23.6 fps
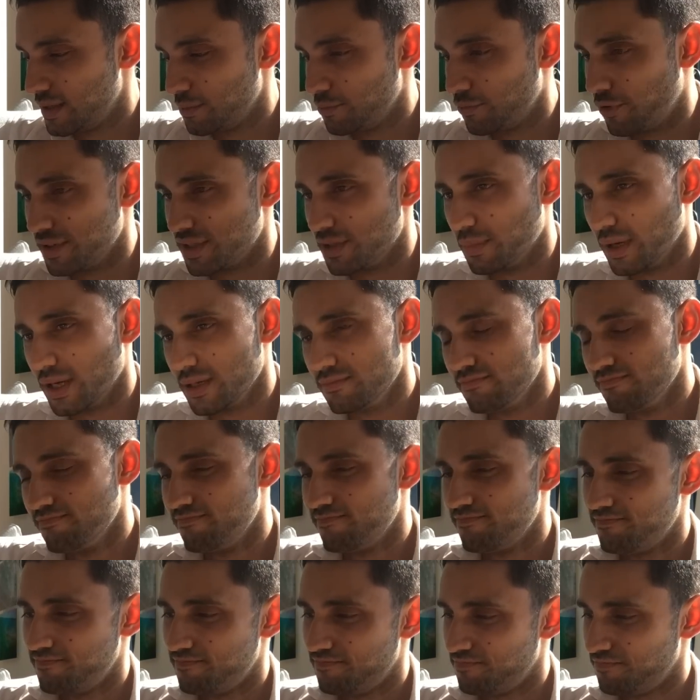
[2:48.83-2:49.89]
Press a button,
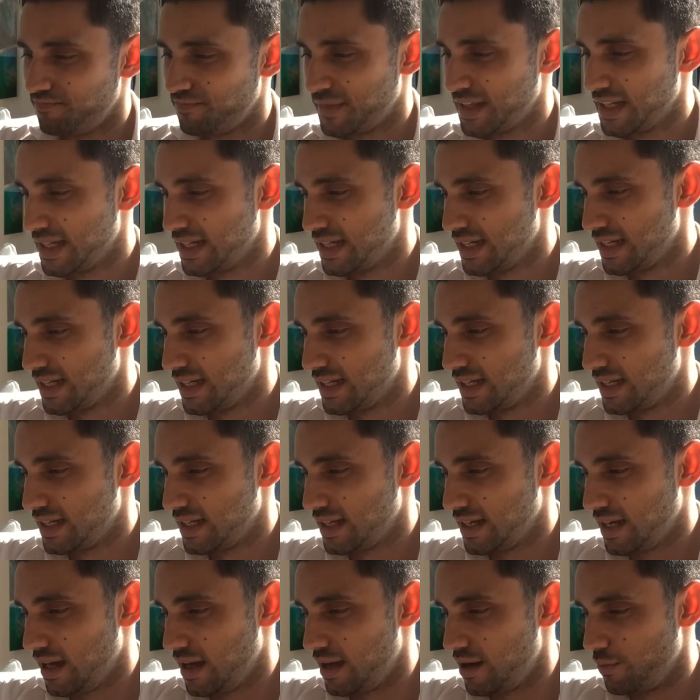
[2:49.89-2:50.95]

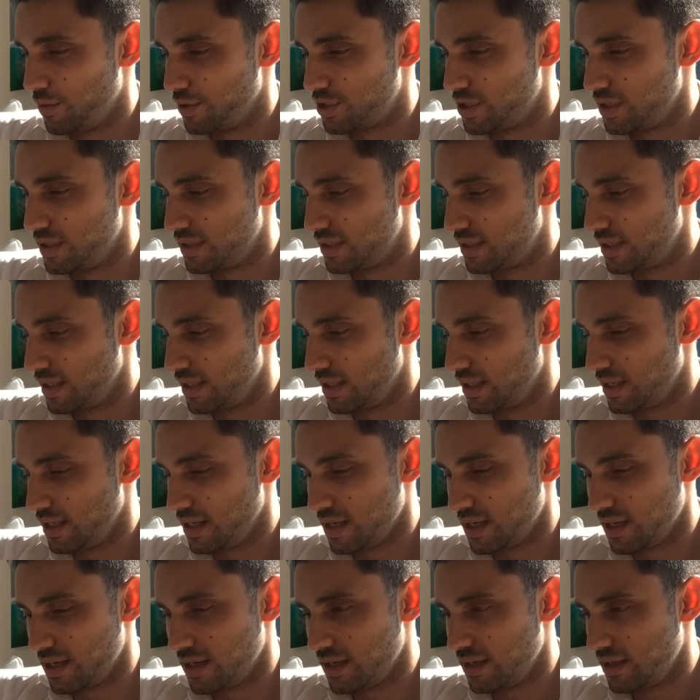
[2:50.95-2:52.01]
which is
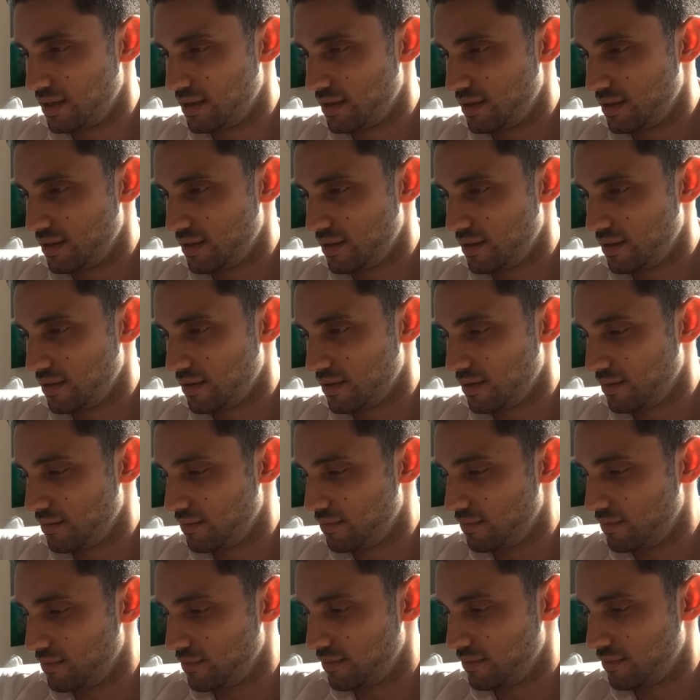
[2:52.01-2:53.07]
the
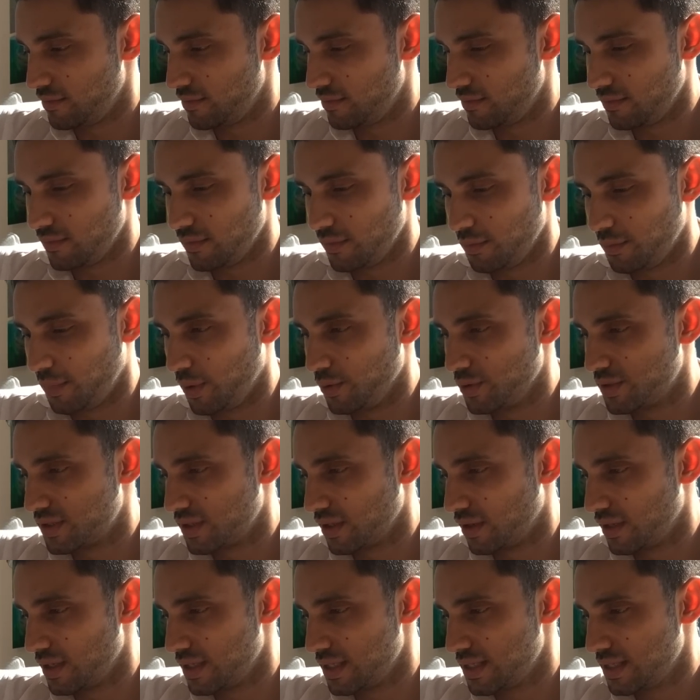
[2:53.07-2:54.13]
Bose
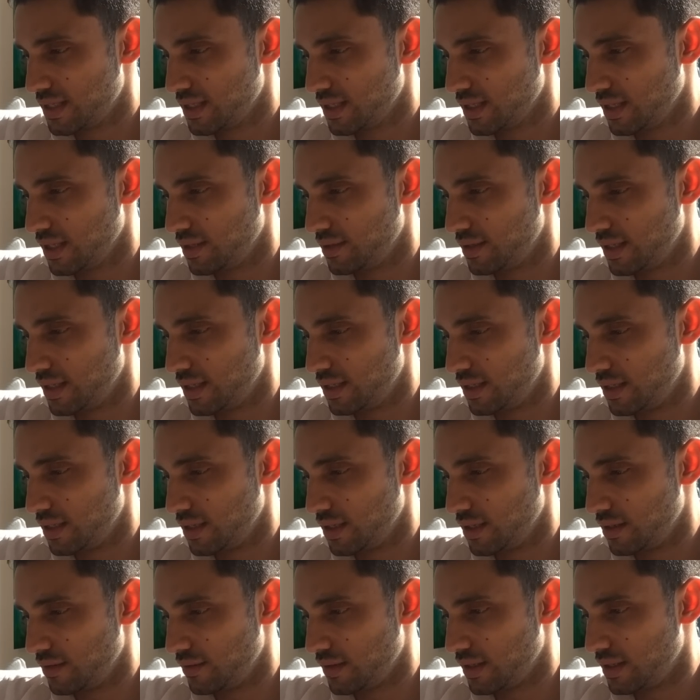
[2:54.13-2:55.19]
sign, and then
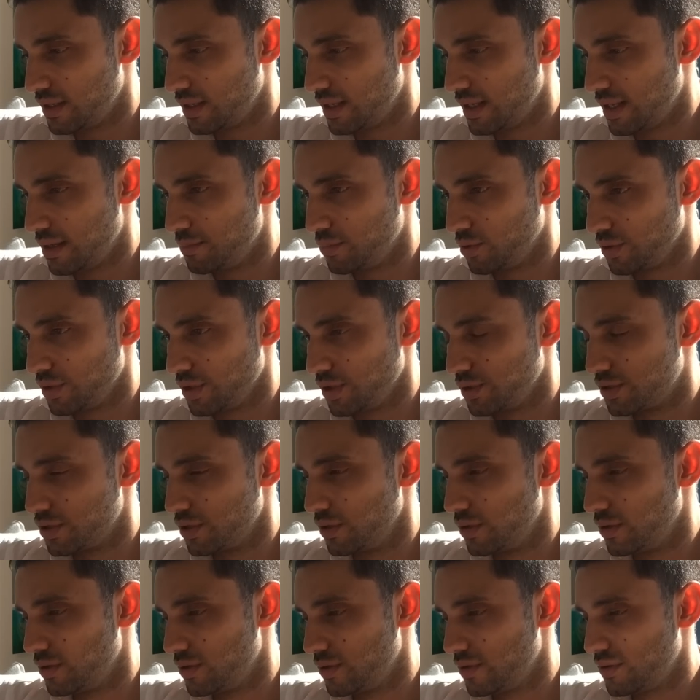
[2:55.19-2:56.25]
that'll enable you
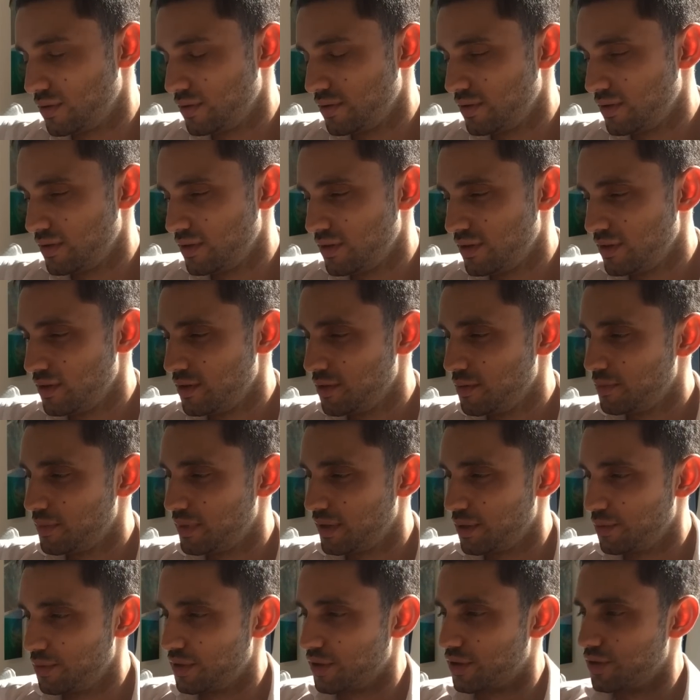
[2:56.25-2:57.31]
to
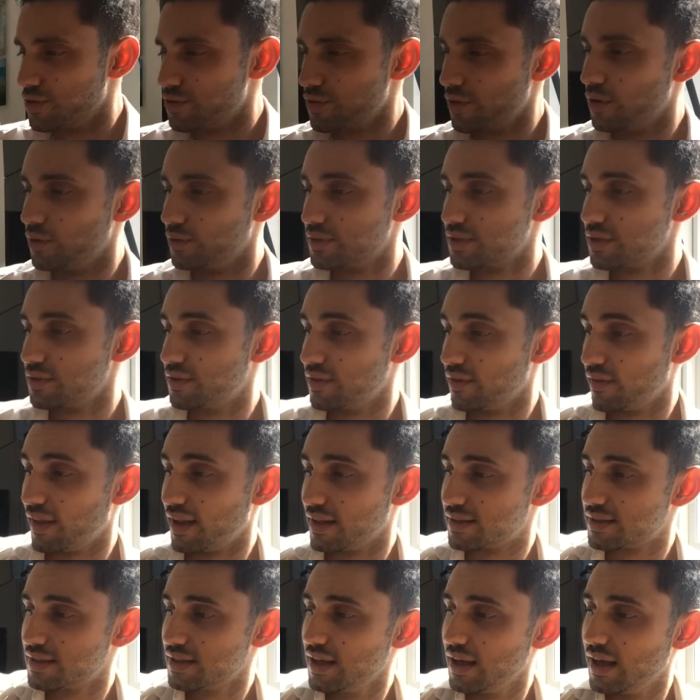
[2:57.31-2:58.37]
play with the controls. So
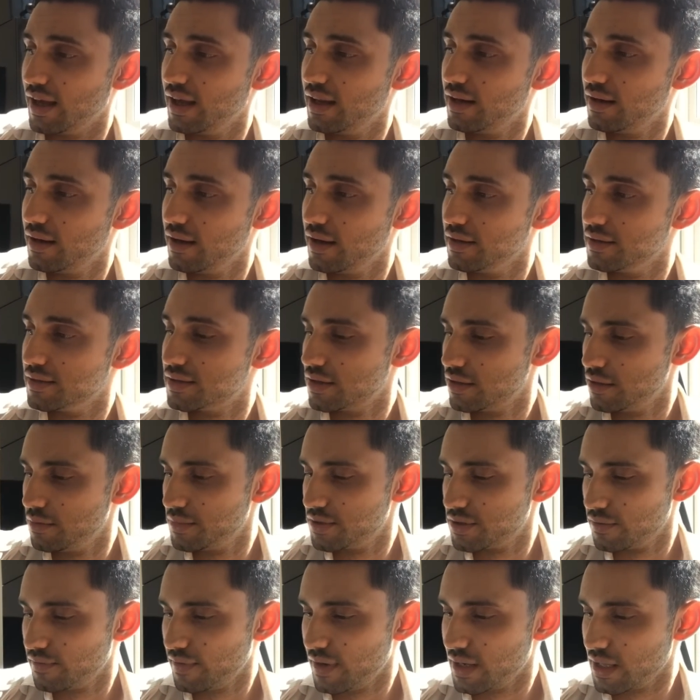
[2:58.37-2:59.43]
that's it. In
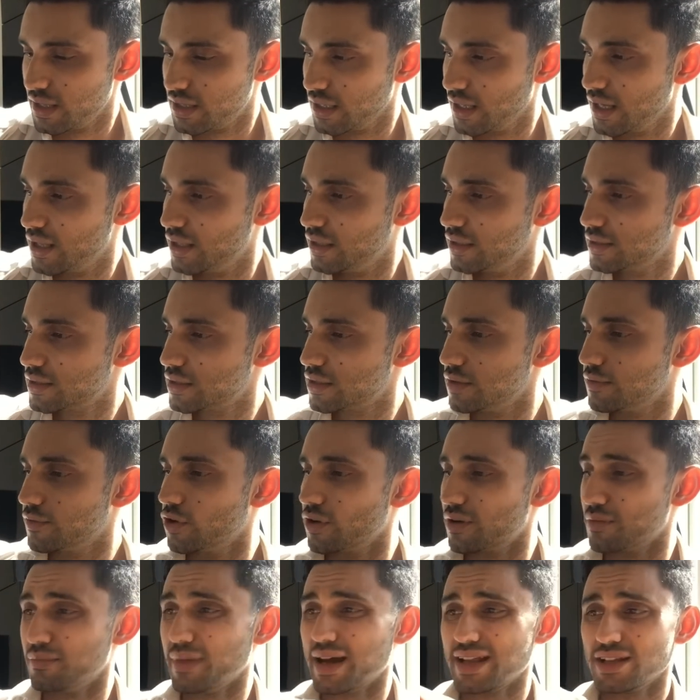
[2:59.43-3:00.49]
terms of anything else, you've
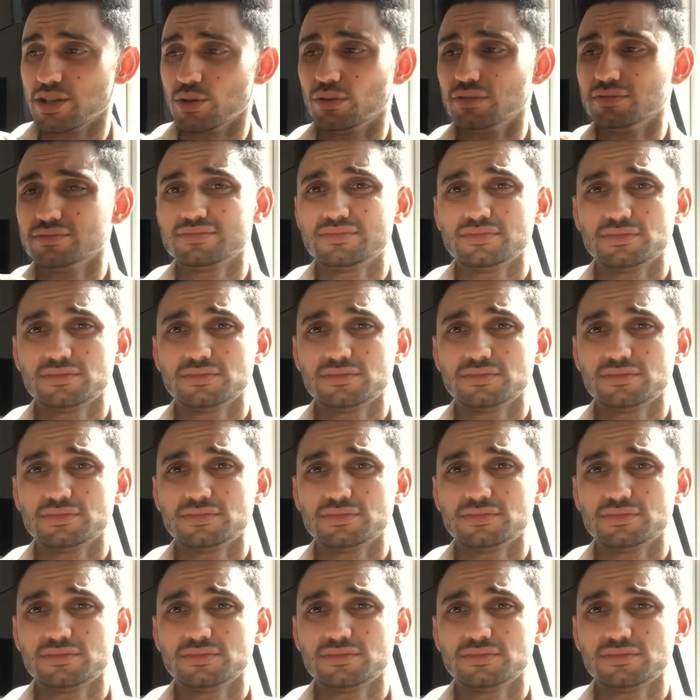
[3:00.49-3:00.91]
got a manual,